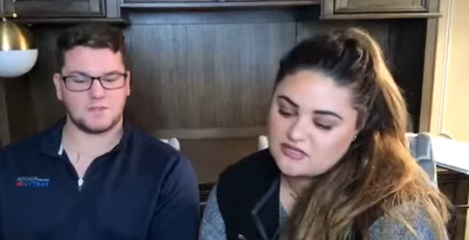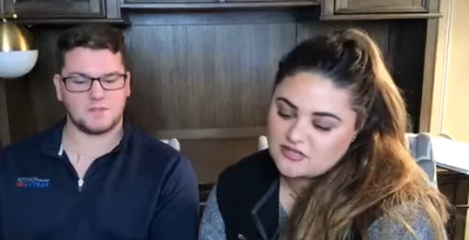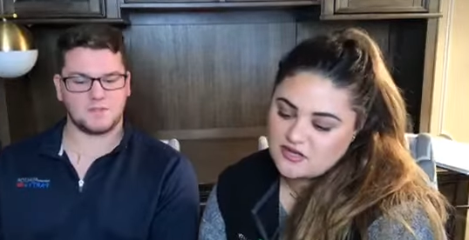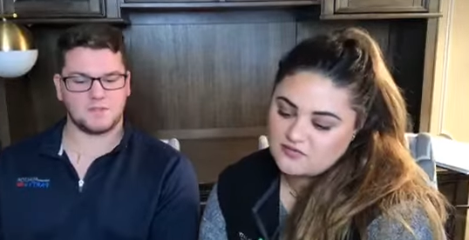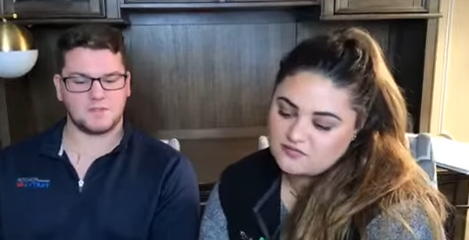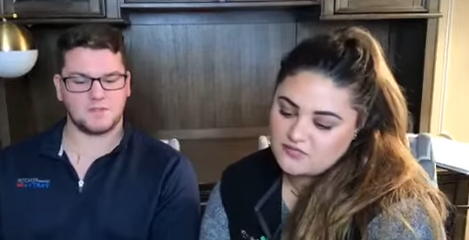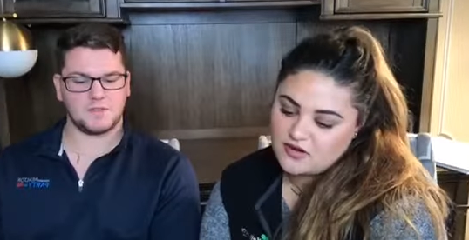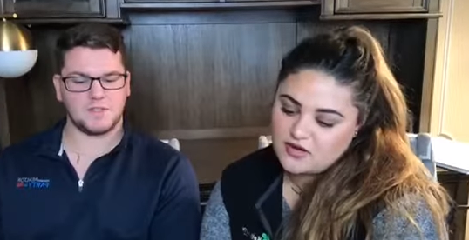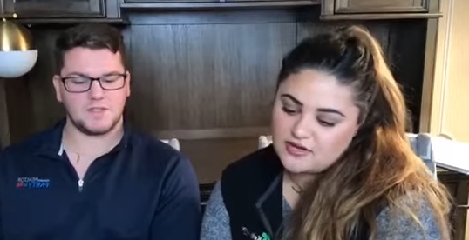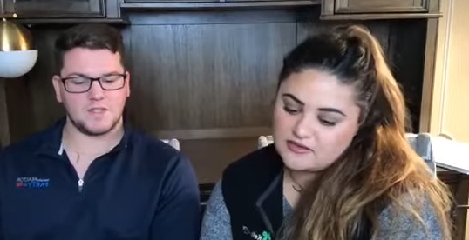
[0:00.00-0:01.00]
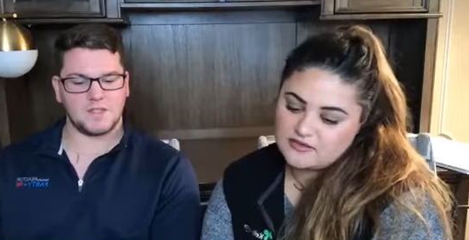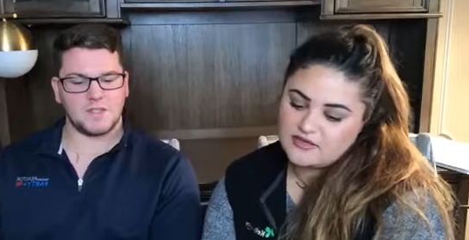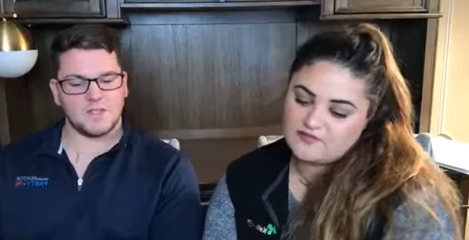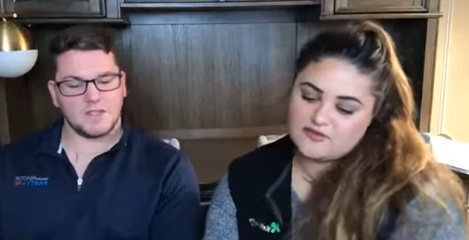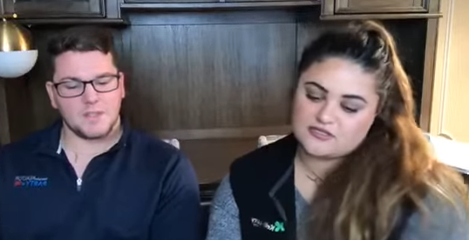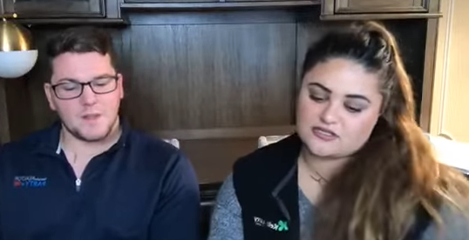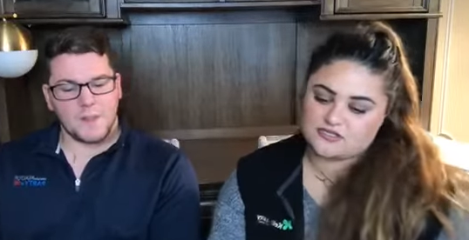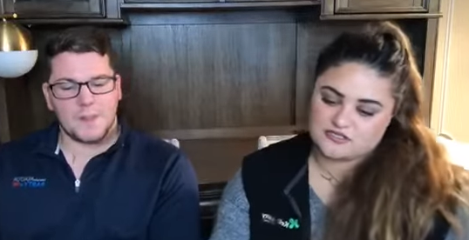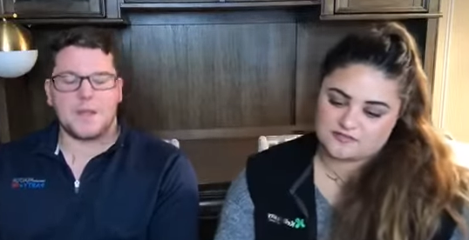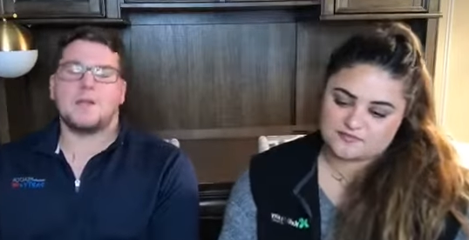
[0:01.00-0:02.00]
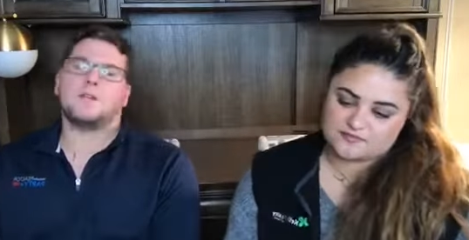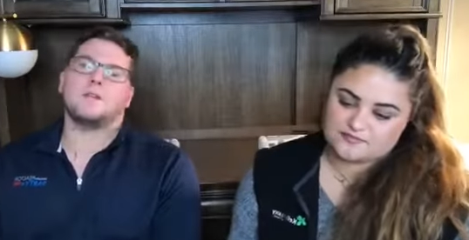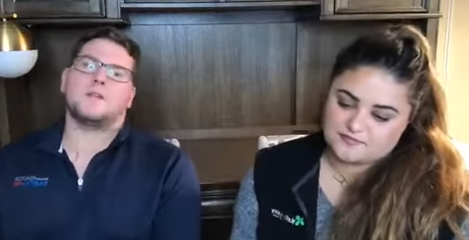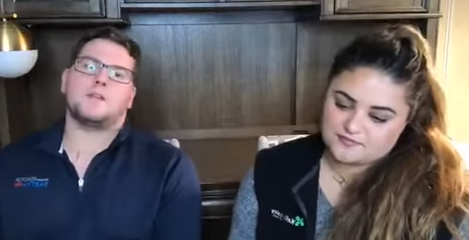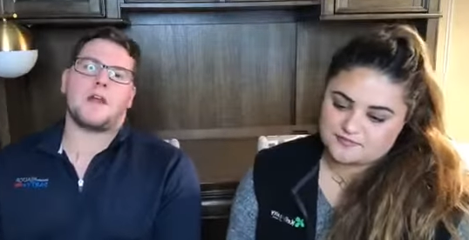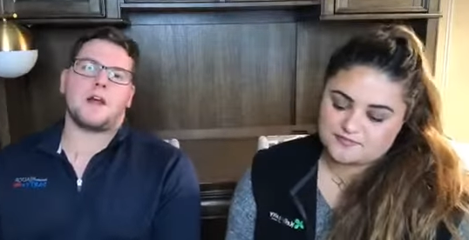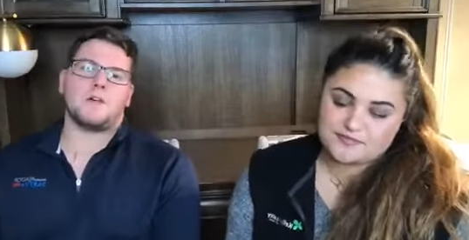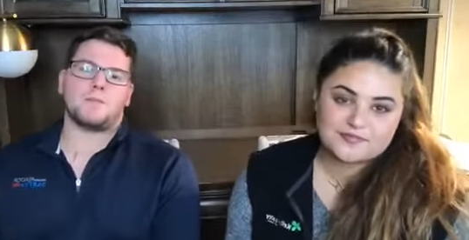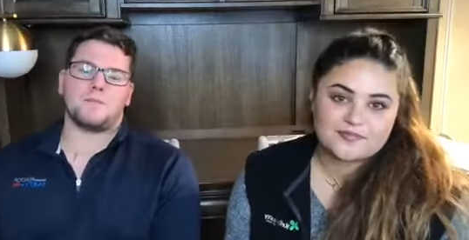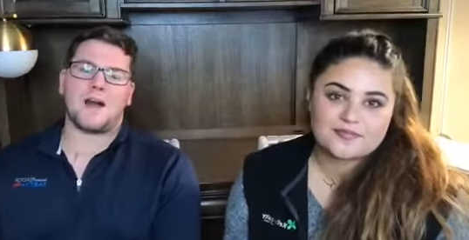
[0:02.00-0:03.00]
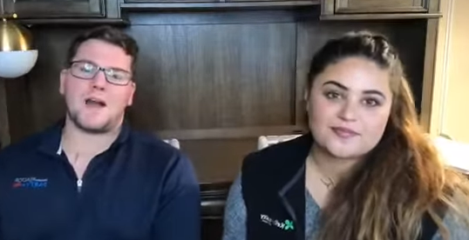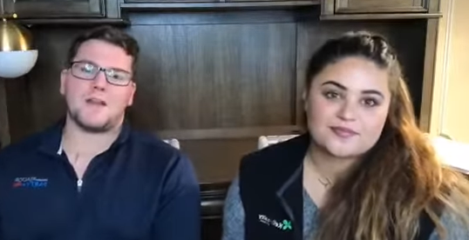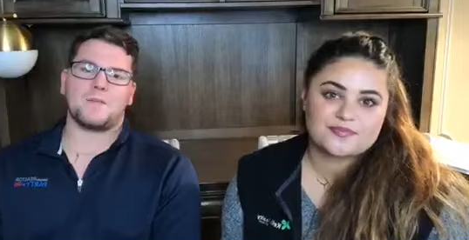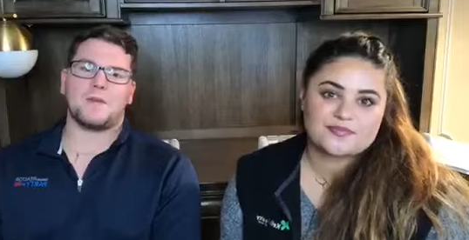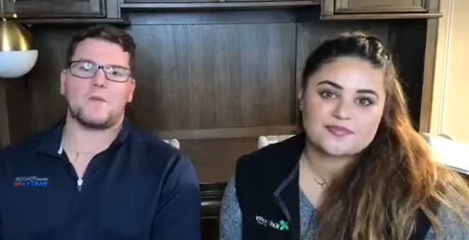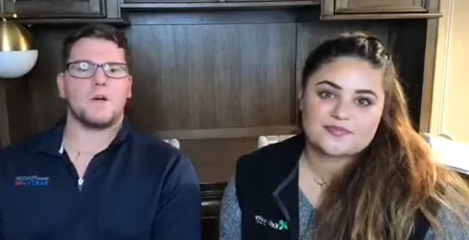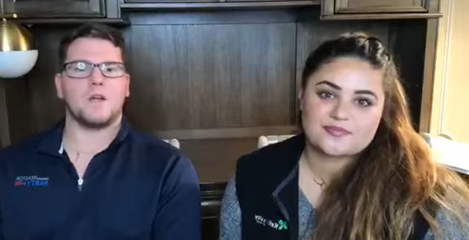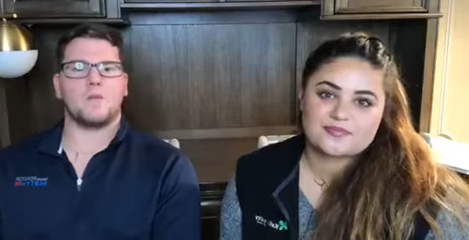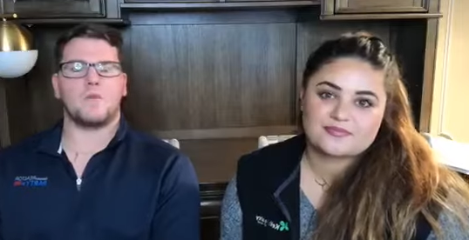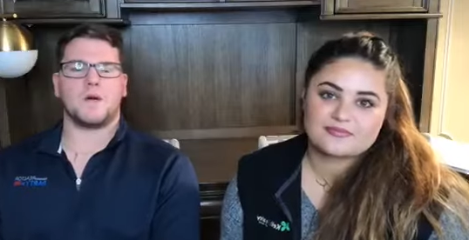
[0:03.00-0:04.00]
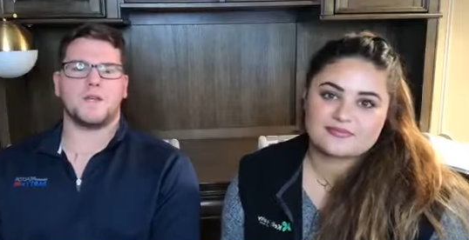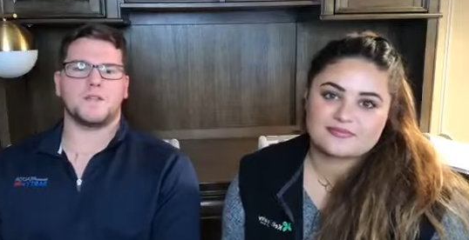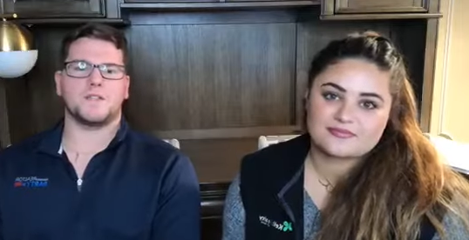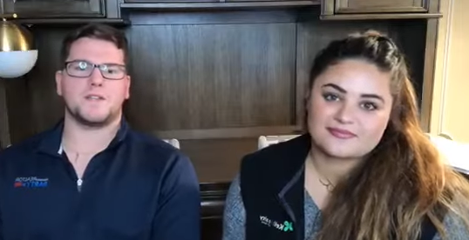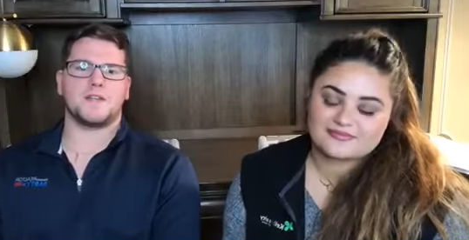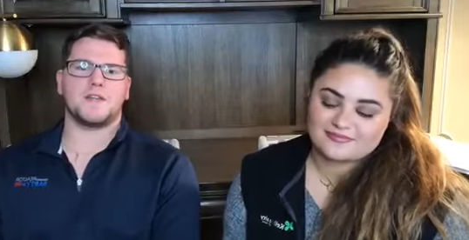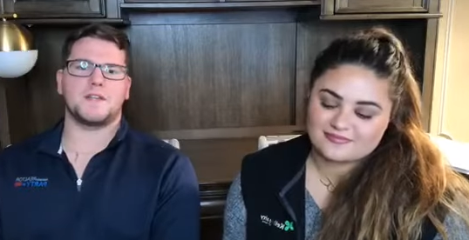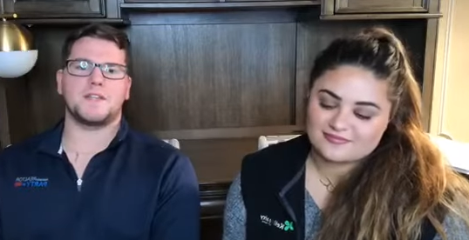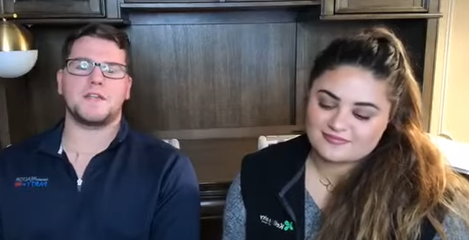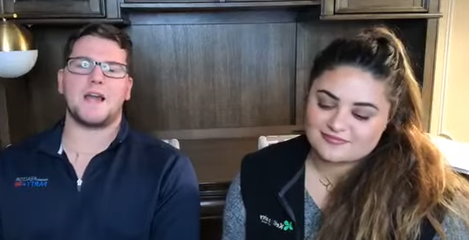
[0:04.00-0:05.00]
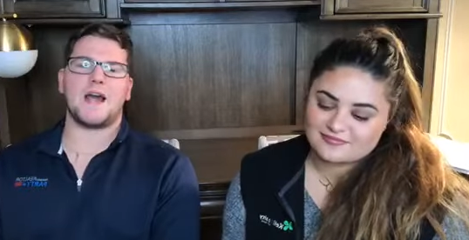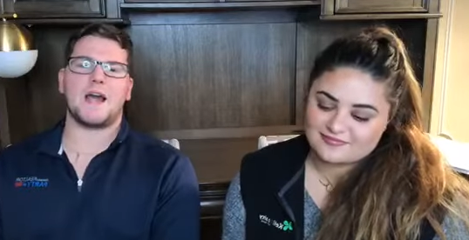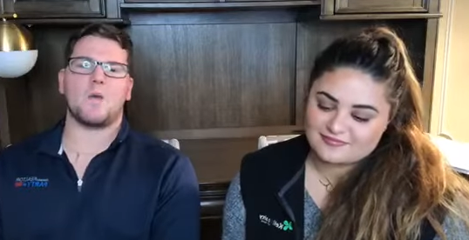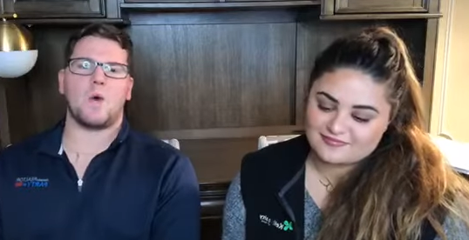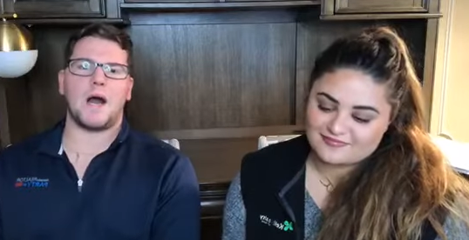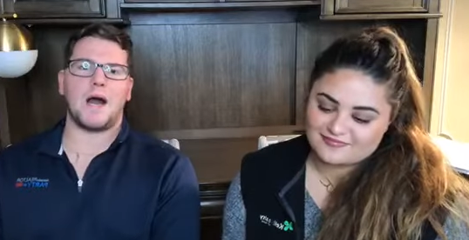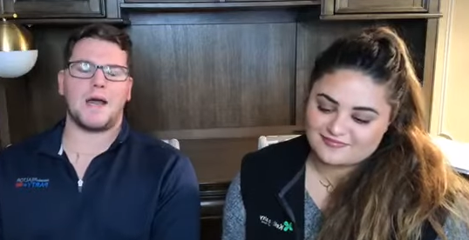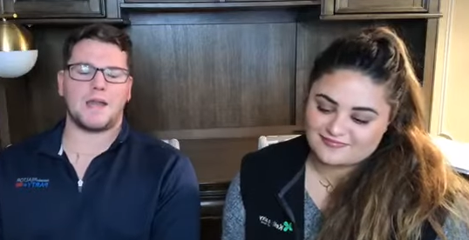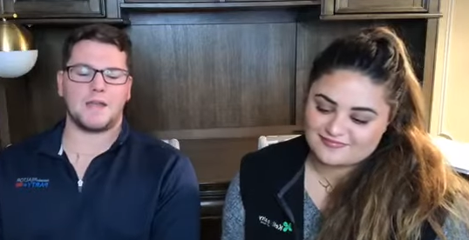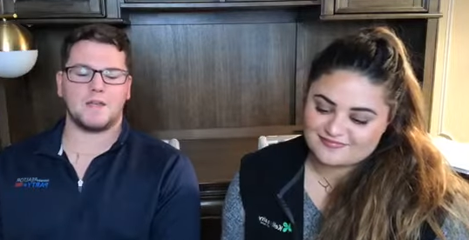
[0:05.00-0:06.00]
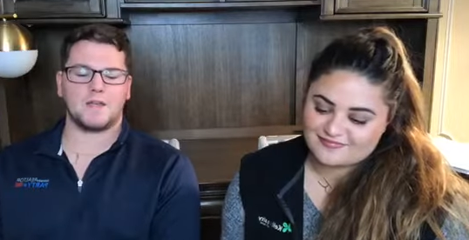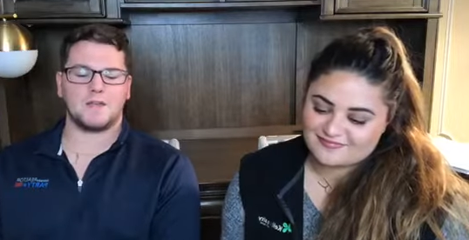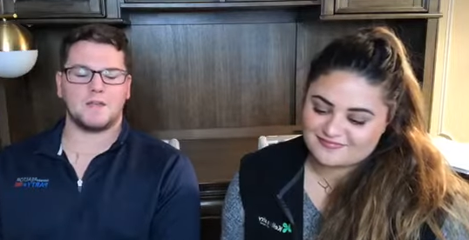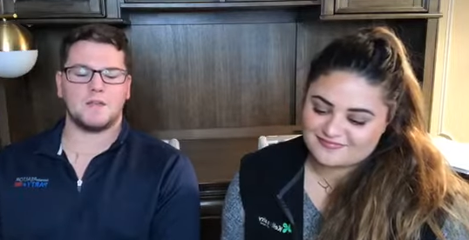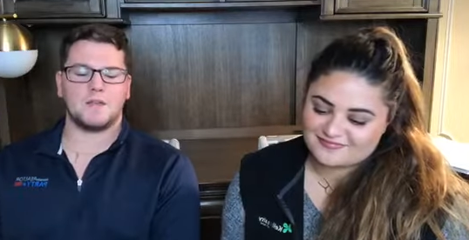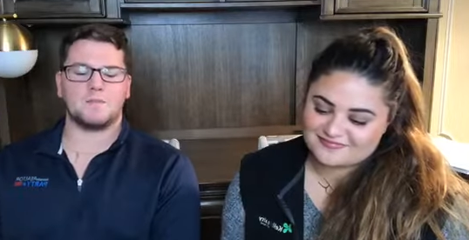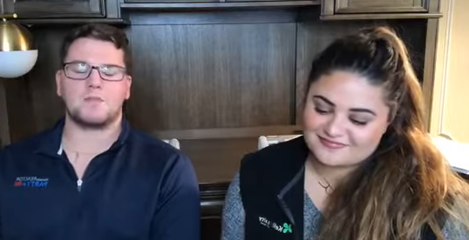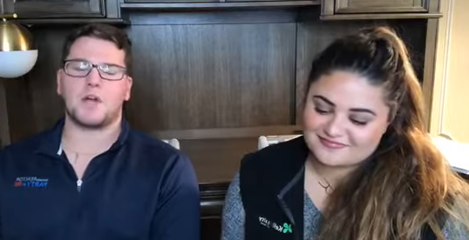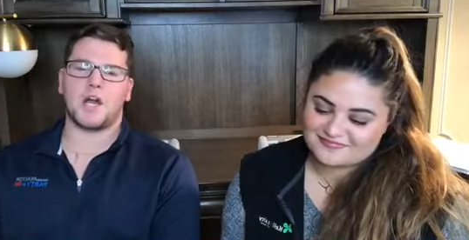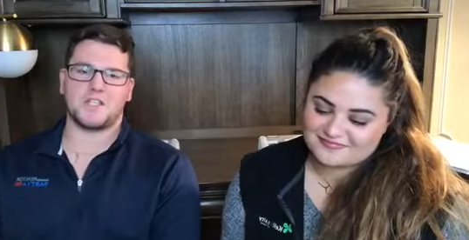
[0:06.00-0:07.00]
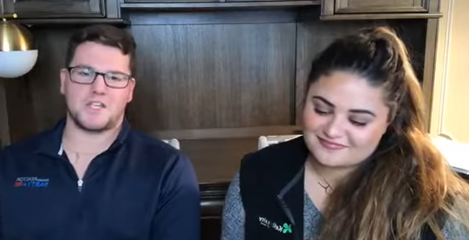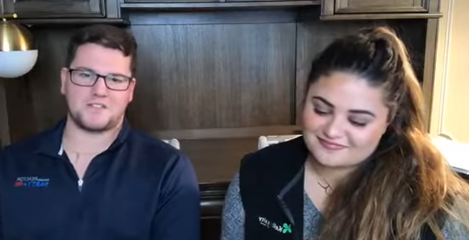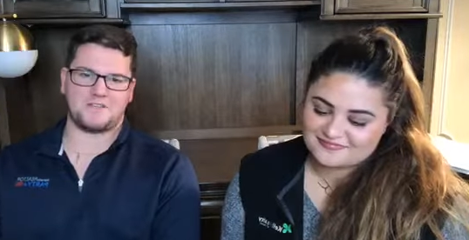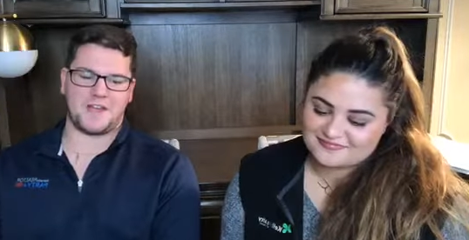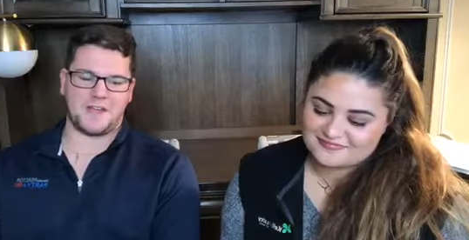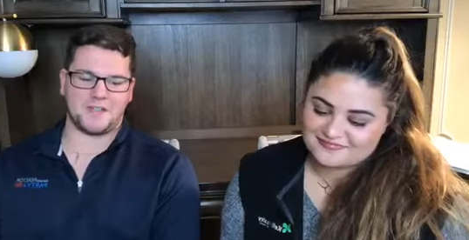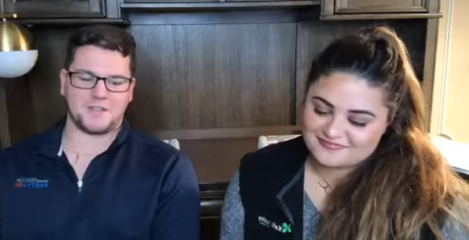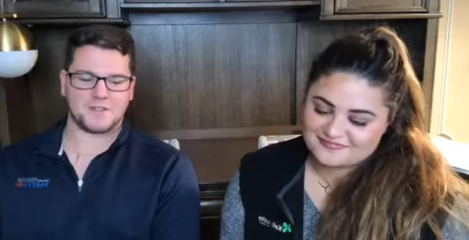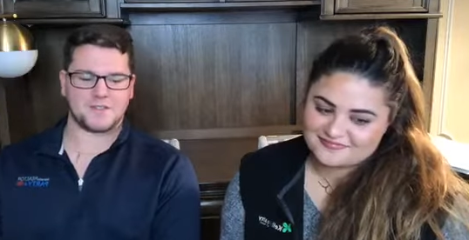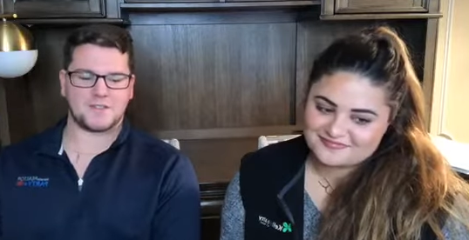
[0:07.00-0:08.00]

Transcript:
Speaker 1: it though. All right, light fixtures.
Speaker 2: Now, my number one was DIY project fails.